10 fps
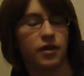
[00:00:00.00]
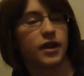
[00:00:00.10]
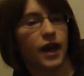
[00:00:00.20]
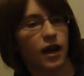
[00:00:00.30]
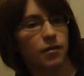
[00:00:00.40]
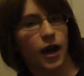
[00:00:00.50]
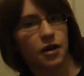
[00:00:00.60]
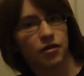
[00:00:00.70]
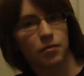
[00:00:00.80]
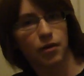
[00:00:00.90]
The game,
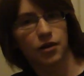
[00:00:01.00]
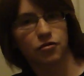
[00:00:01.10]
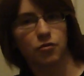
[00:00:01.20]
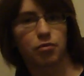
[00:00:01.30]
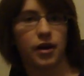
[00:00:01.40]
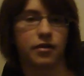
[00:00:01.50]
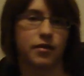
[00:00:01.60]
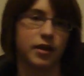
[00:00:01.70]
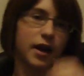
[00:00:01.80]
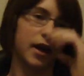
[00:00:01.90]
actually, actual price of
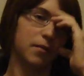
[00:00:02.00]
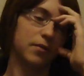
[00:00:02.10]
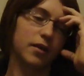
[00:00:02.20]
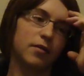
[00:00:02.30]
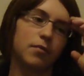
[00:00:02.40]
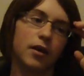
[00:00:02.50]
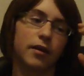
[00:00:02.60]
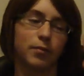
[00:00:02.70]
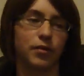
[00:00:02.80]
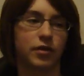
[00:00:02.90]
the games is
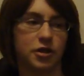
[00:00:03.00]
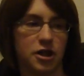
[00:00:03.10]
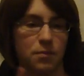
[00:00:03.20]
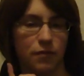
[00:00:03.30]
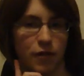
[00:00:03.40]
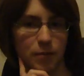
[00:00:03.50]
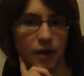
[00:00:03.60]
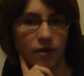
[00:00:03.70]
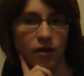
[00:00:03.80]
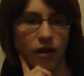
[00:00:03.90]
mostly cheaper for
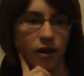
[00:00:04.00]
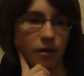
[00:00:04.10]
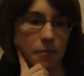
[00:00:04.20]
PC.